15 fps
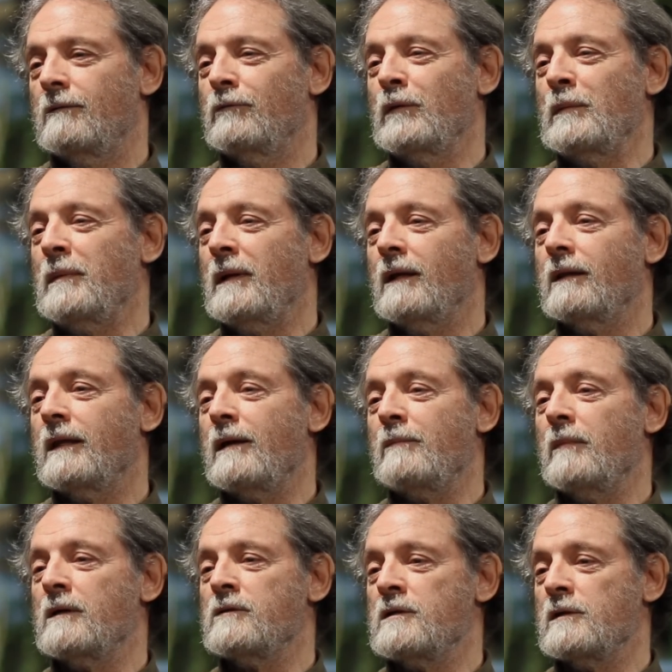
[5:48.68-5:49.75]
repeated that
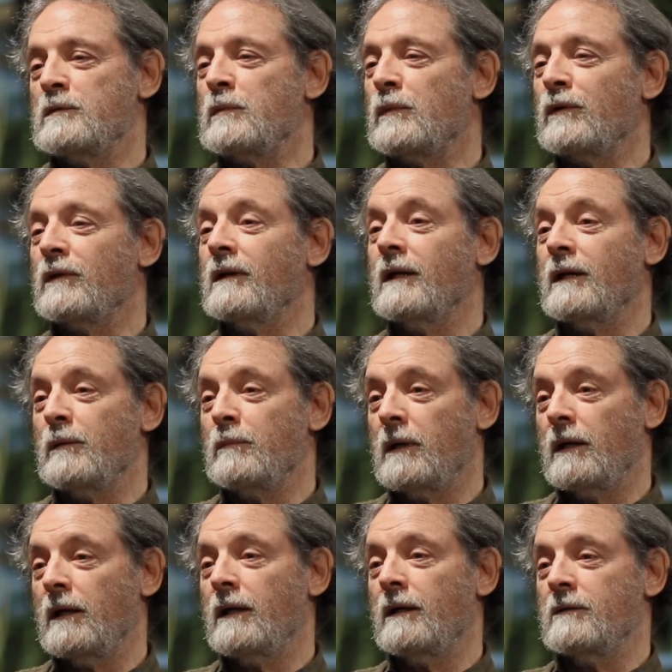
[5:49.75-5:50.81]
message more than
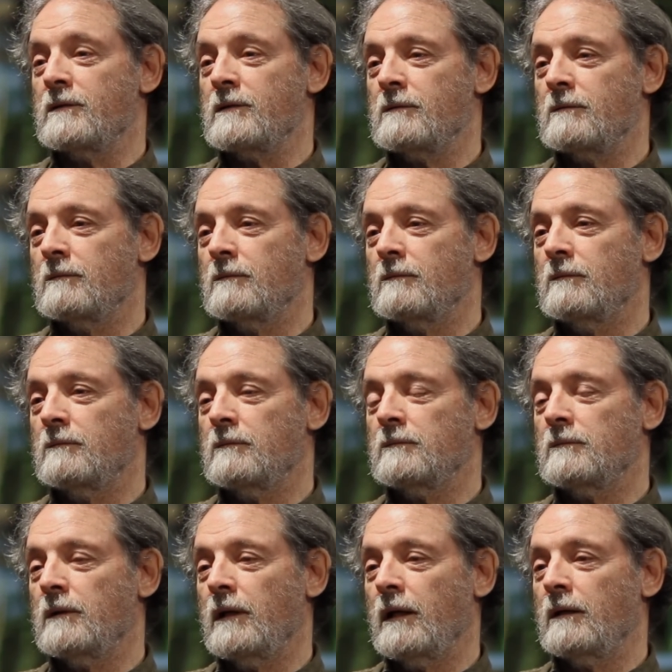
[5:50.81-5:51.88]
anybody else,
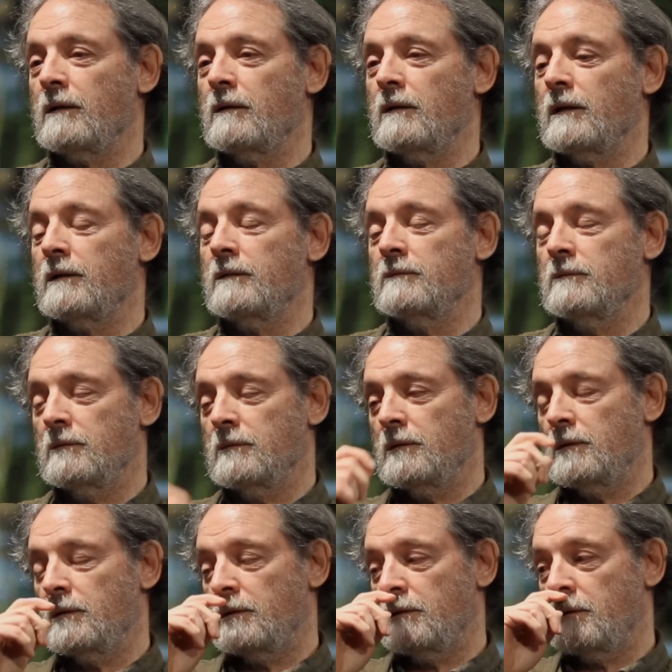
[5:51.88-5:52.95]
and
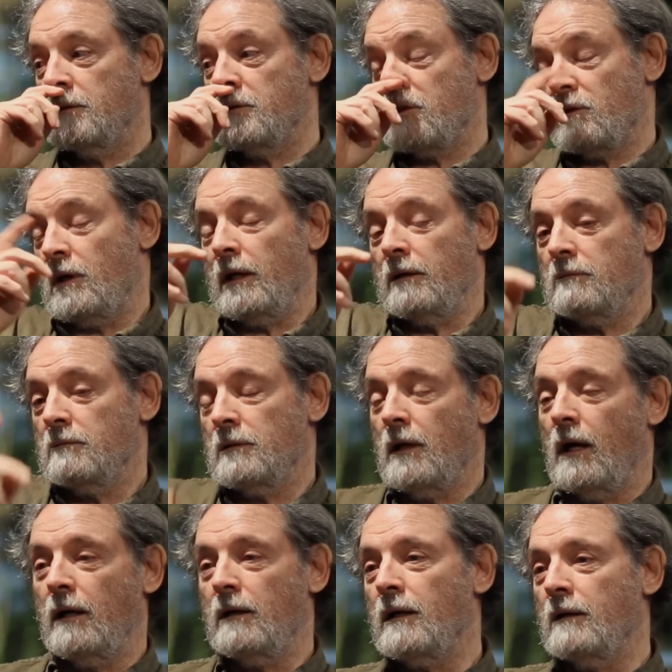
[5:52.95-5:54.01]
so I
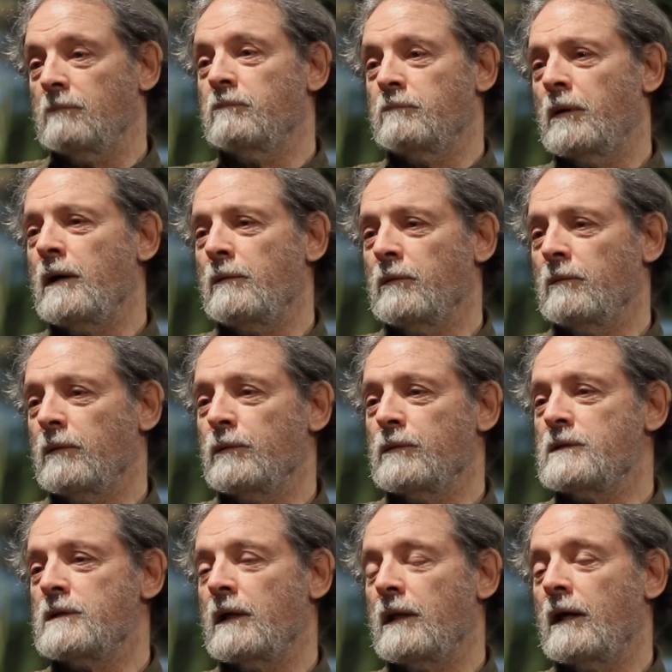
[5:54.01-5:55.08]
probably
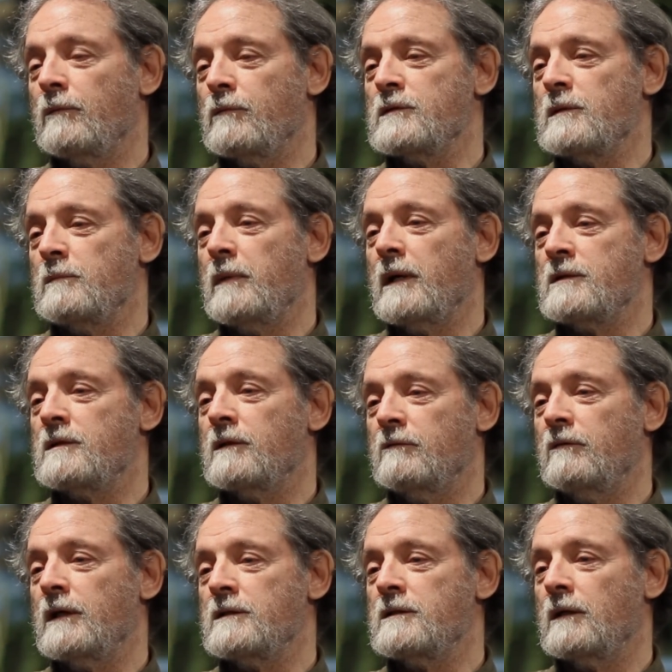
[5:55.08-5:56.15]
would say that was the best
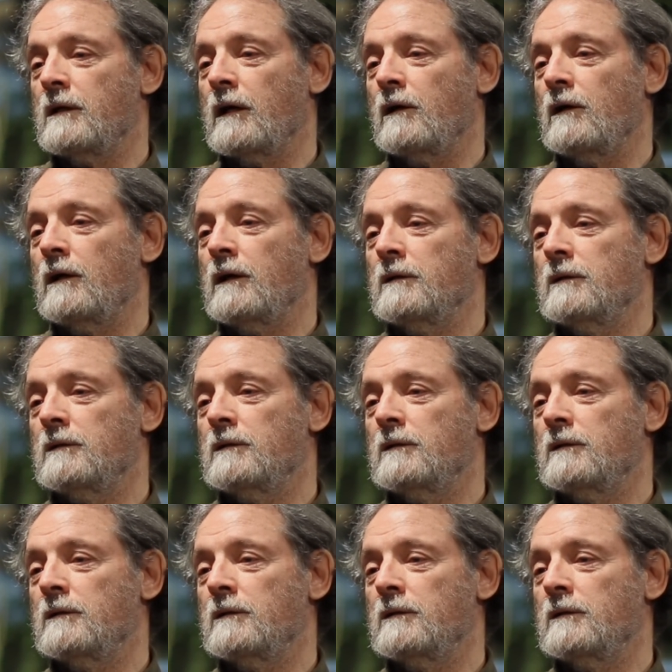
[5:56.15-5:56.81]
advice that I got.